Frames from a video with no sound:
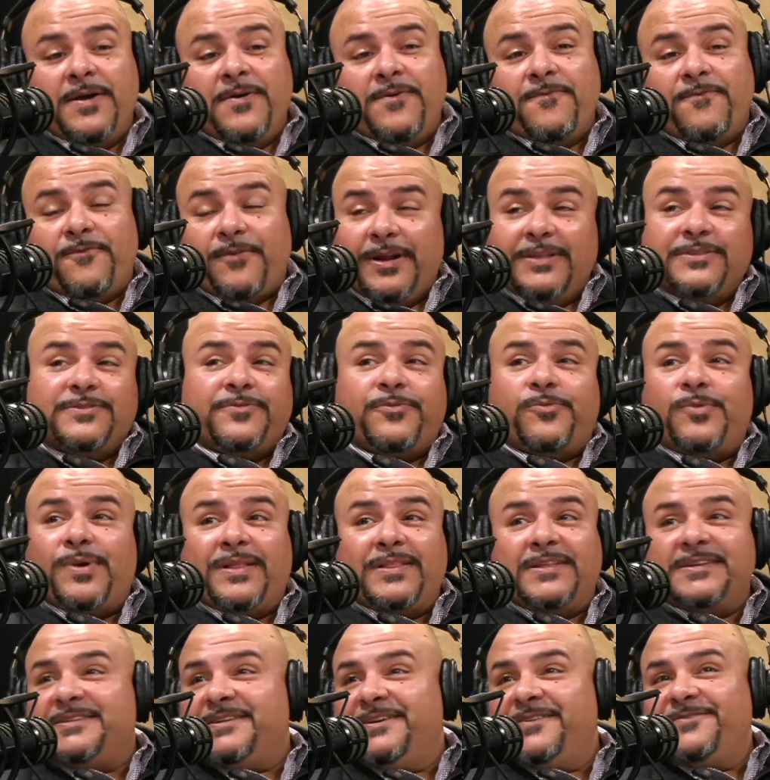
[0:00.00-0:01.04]
friends of
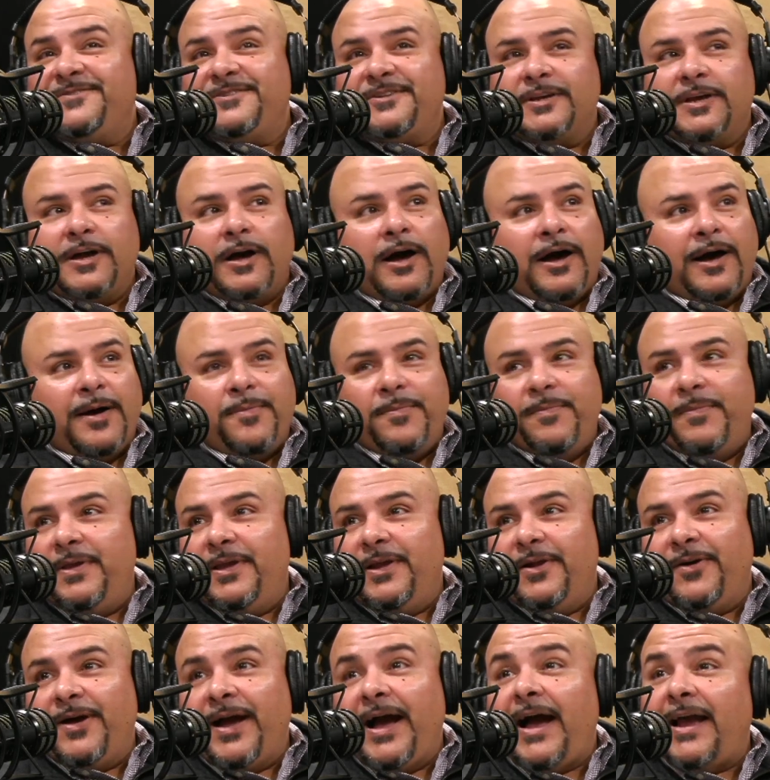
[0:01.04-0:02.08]
relatives.
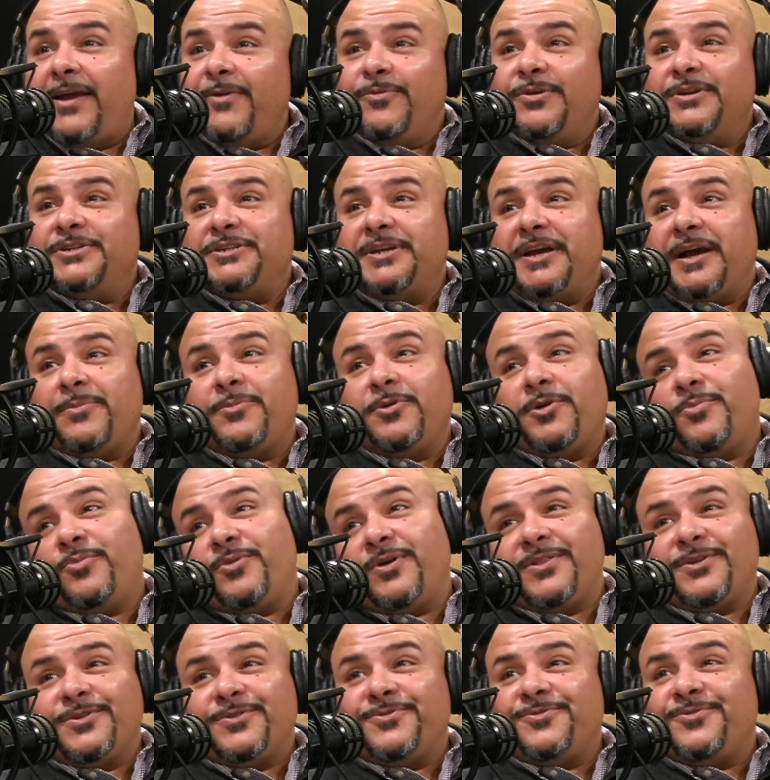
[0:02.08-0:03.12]
Hi Rishi, I'm your
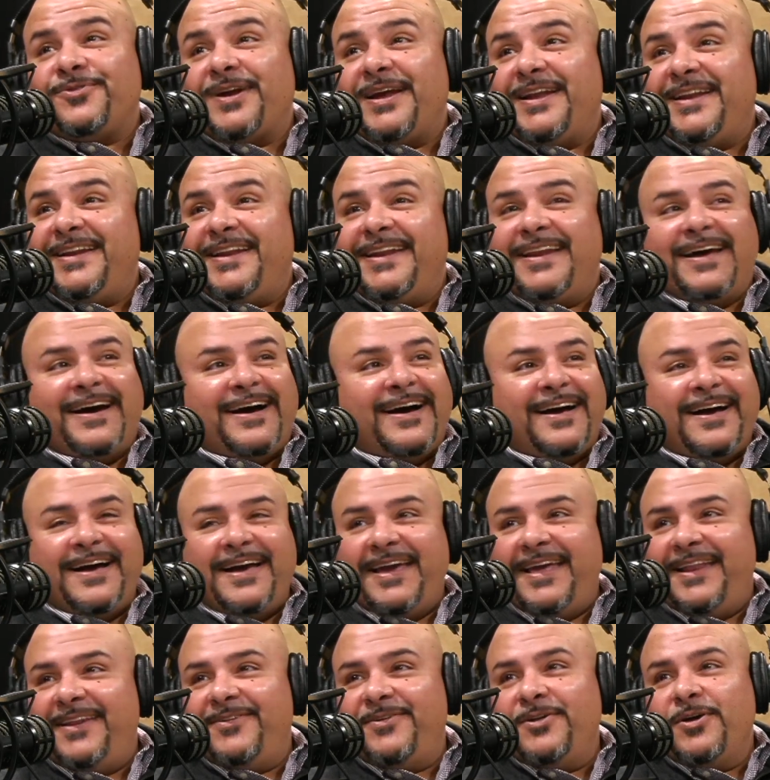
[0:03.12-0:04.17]
brother's friend,
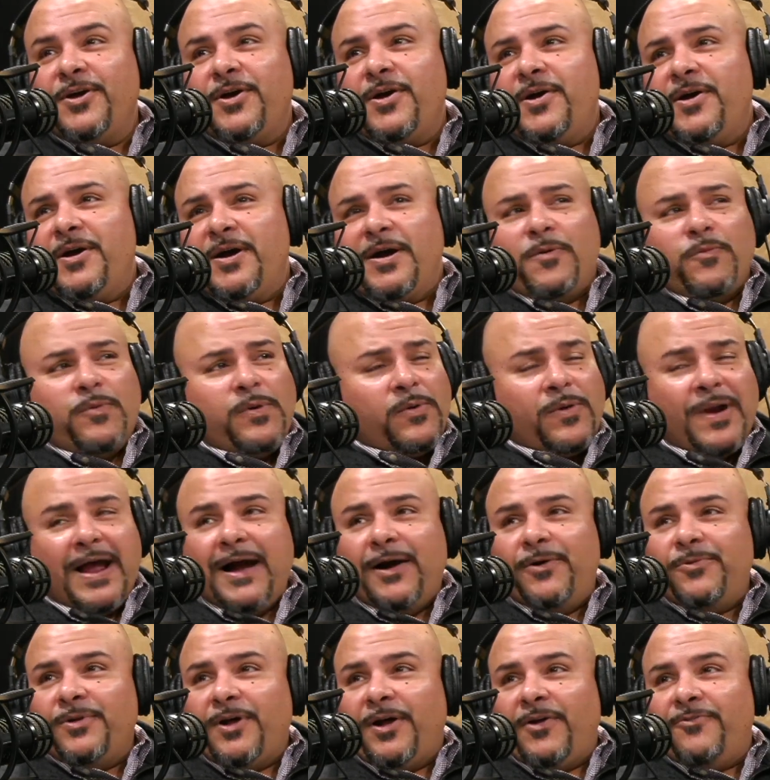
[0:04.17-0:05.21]
and we were
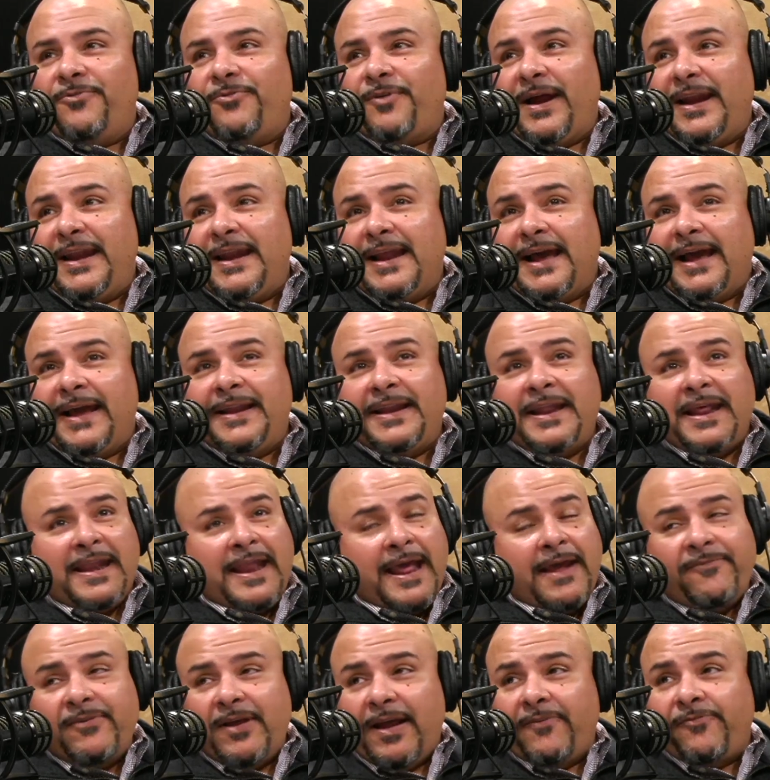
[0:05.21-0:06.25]
out on Friday night, and
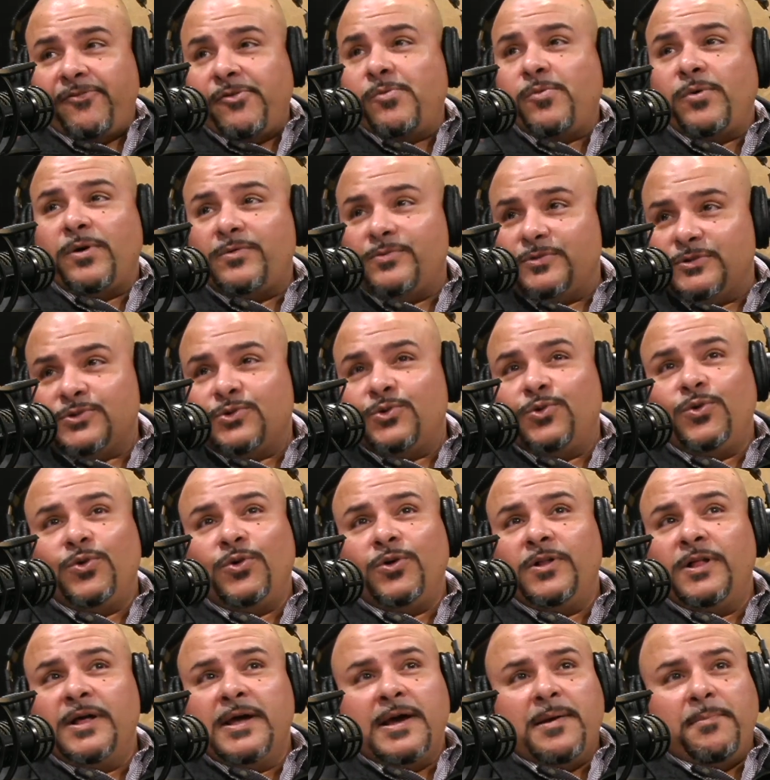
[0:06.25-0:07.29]
everyone was
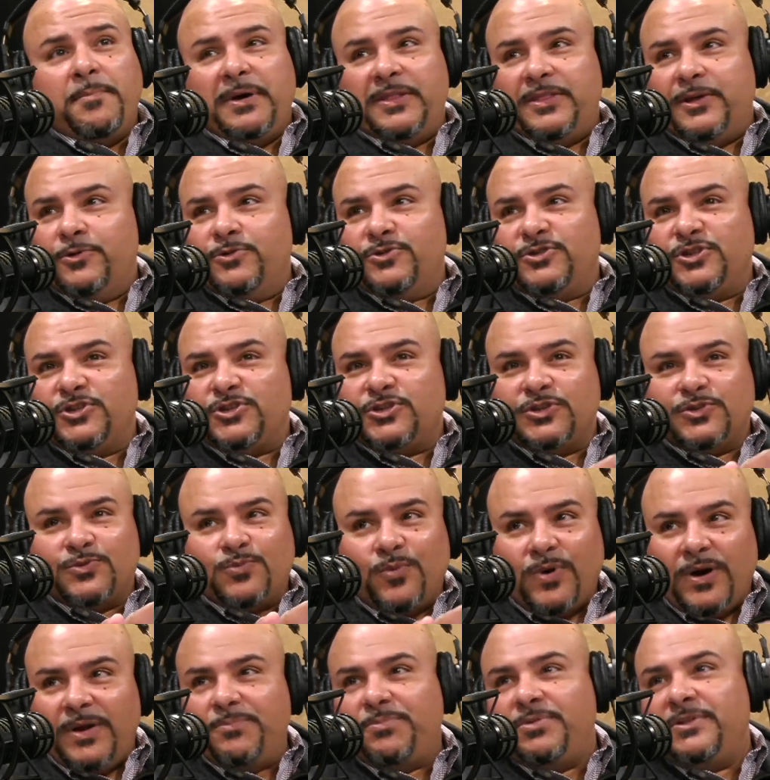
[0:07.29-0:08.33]
cool, but there was just this
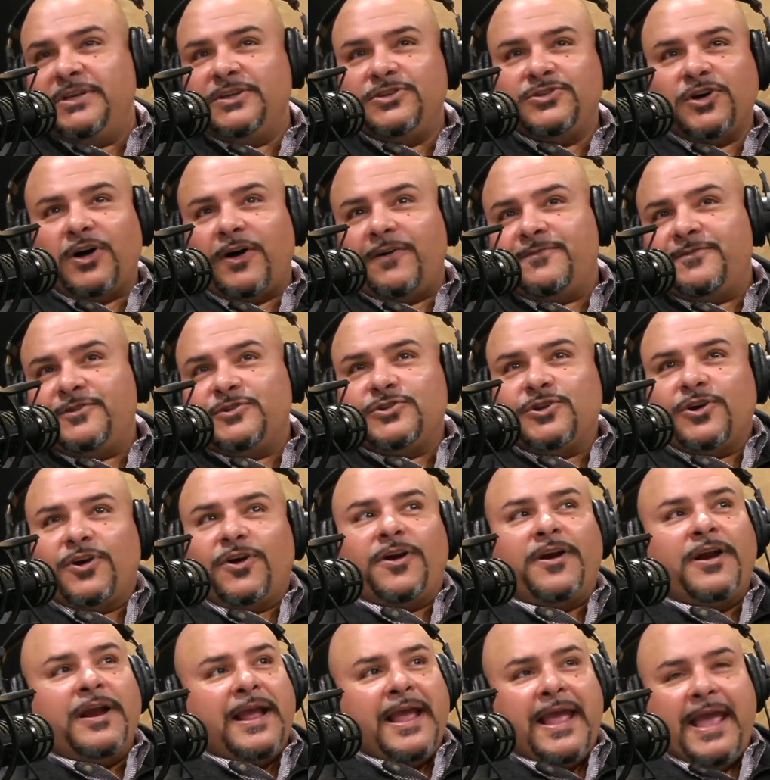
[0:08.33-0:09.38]
one police officer,
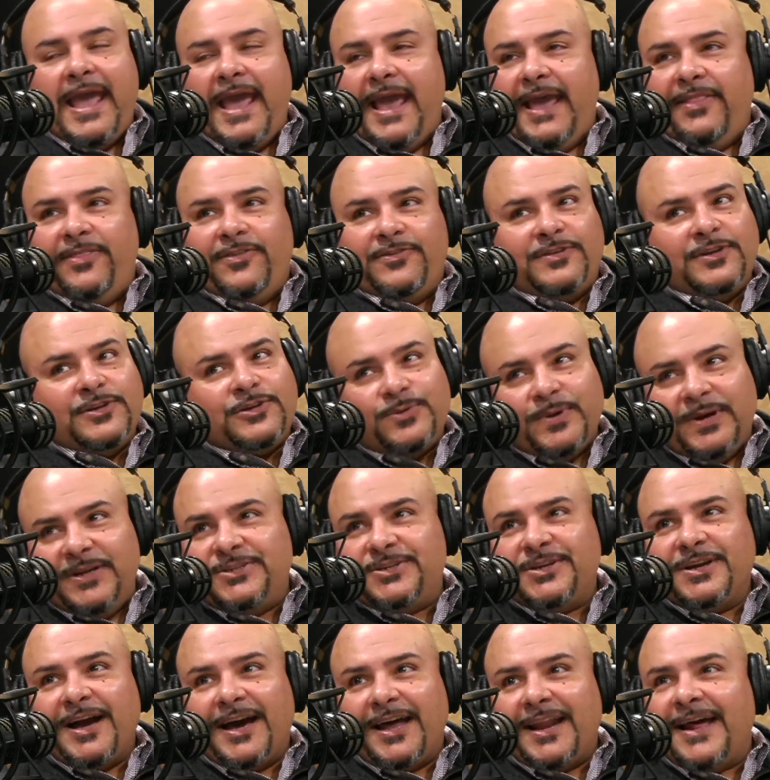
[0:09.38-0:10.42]
and the situation
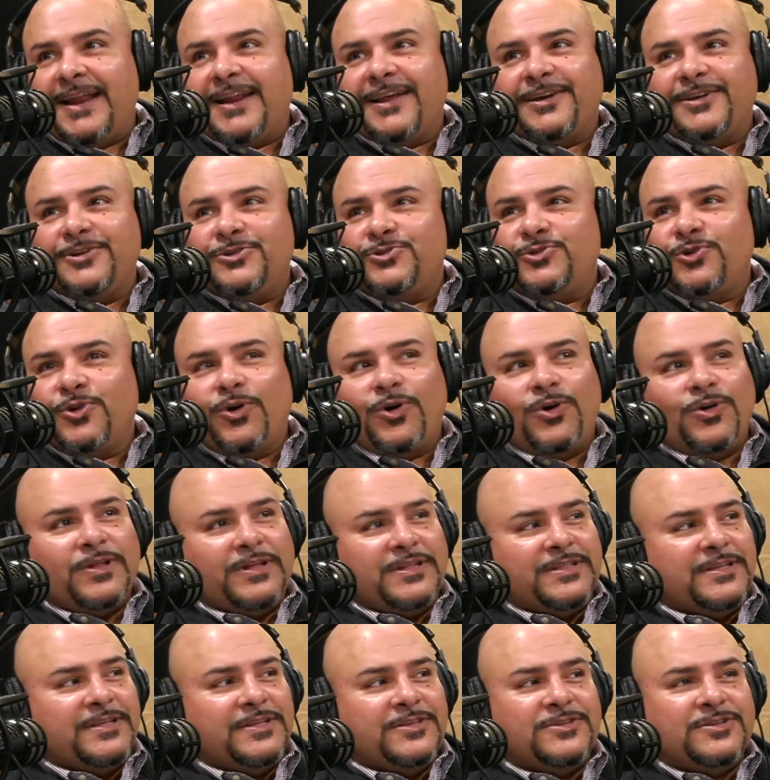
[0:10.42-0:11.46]
got out of control,
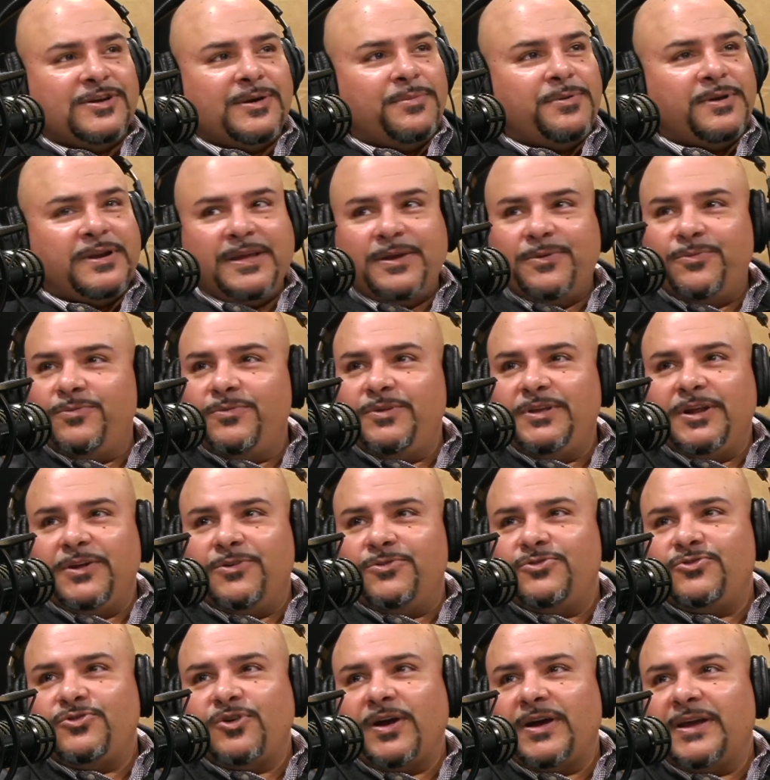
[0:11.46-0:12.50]
and then somebody
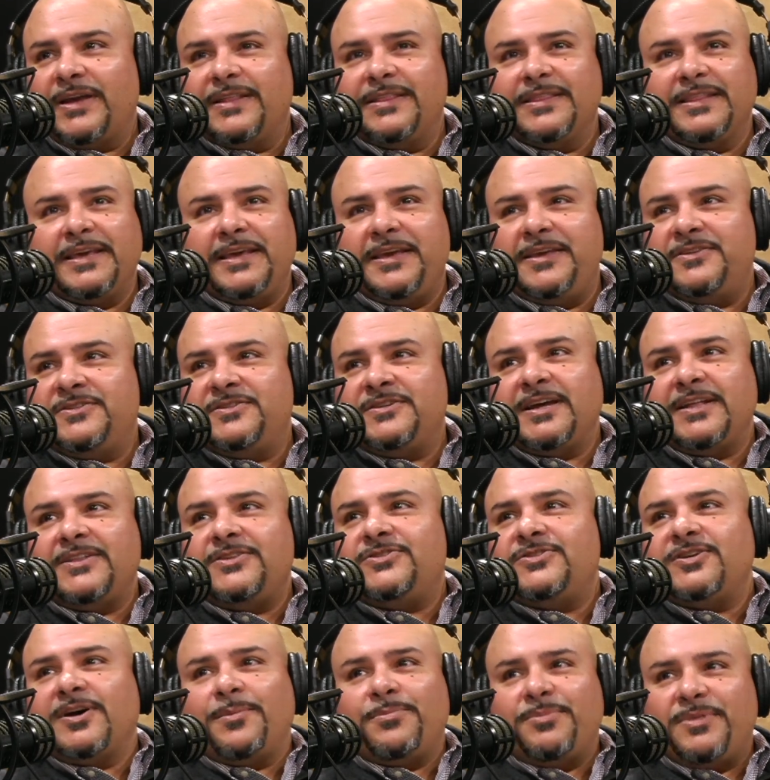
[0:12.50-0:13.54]
drunkenly said
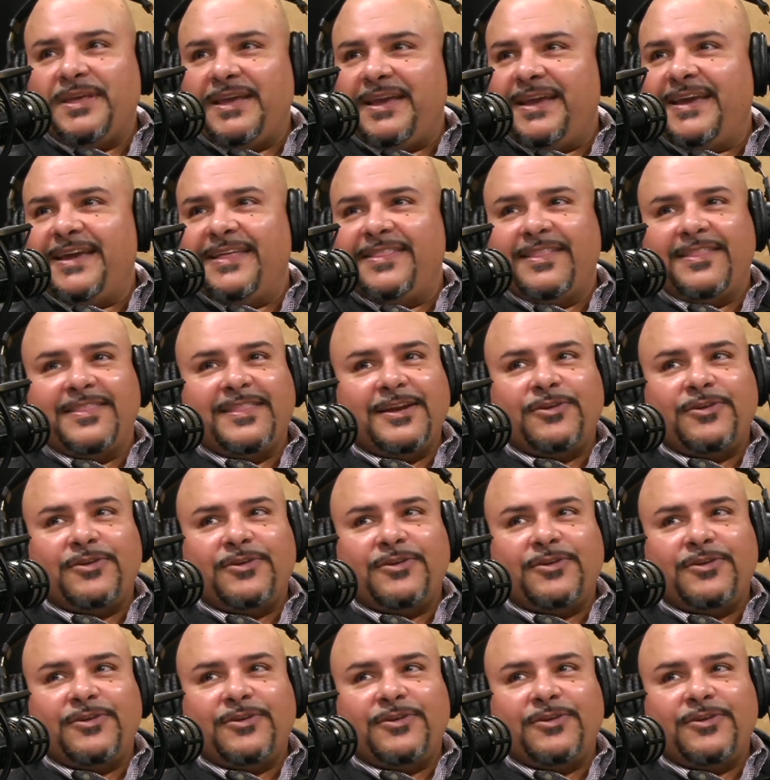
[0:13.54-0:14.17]
something, and then they